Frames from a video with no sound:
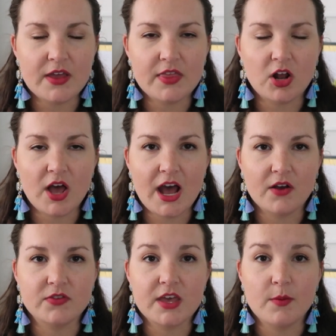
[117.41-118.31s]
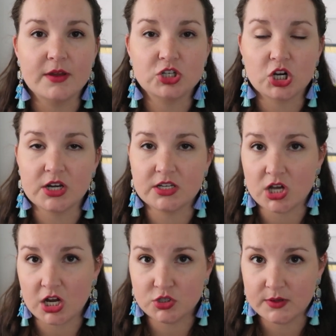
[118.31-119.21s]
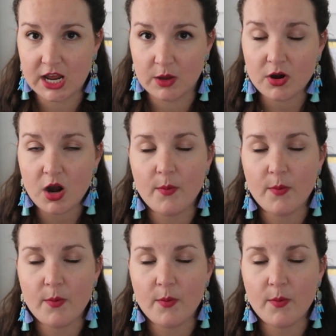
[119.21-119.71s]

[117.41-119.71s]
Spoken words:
and then I'll have them turn and talk to a neighbor